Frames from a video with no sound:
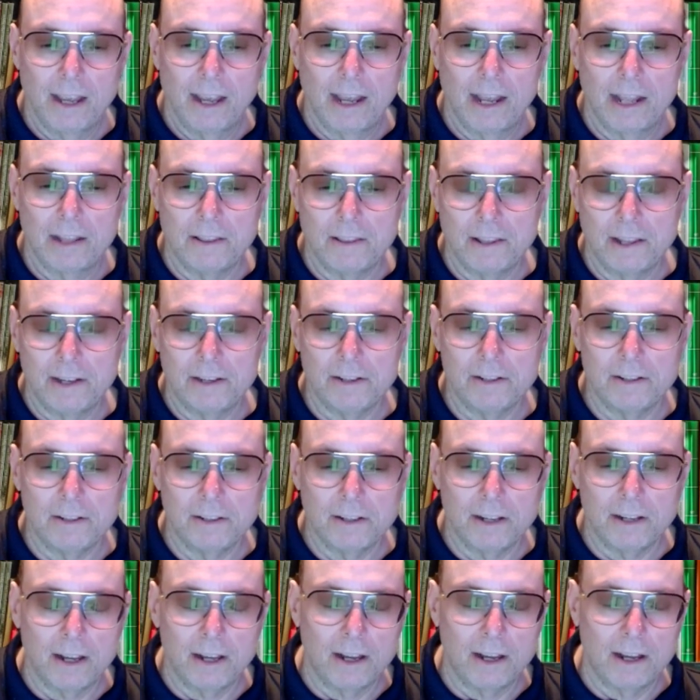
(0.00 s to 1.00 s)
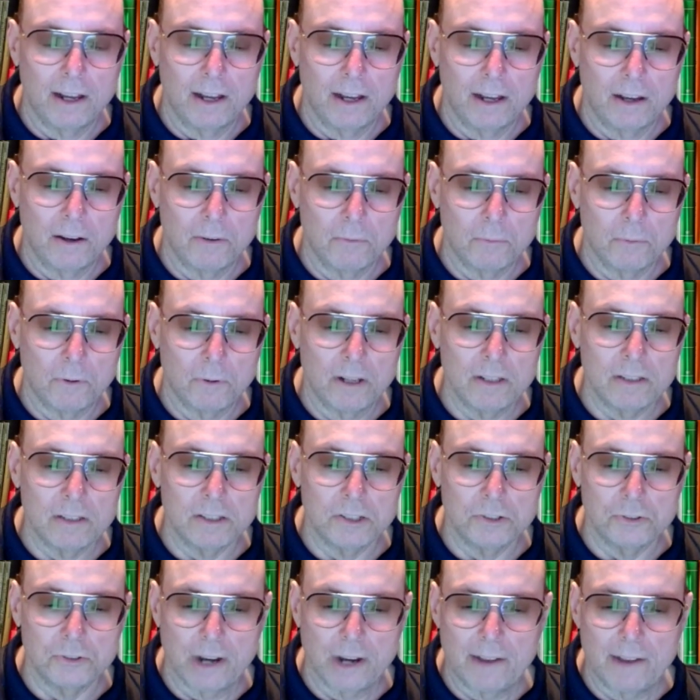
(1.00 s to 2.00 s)
And then once
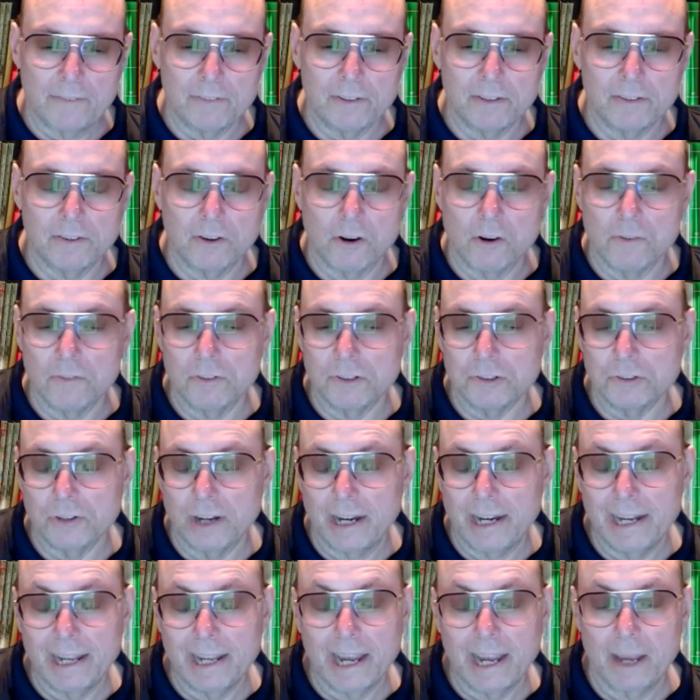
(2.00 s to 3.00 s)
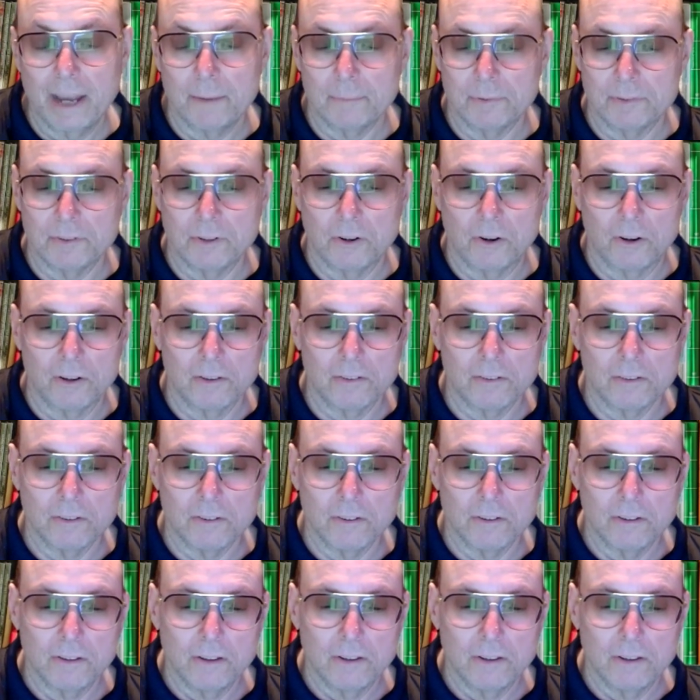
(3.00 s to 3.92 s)
the draft is over, training camp starts.